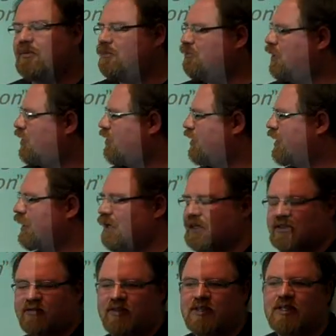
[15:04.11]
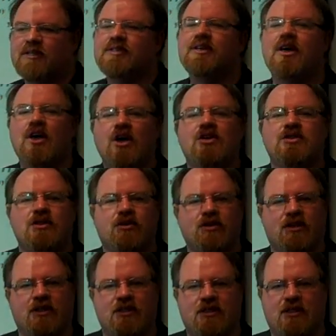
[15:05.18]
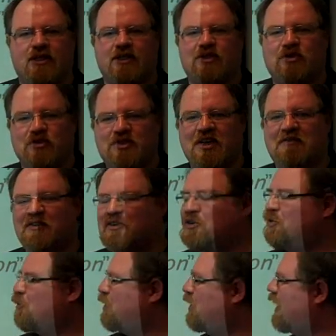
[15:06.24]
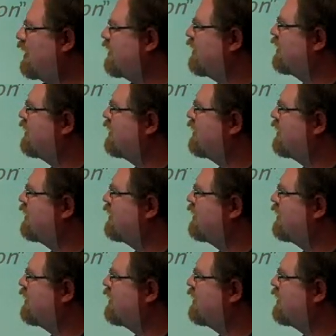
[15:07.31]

learning a lot of it is suck it and see, just have a go at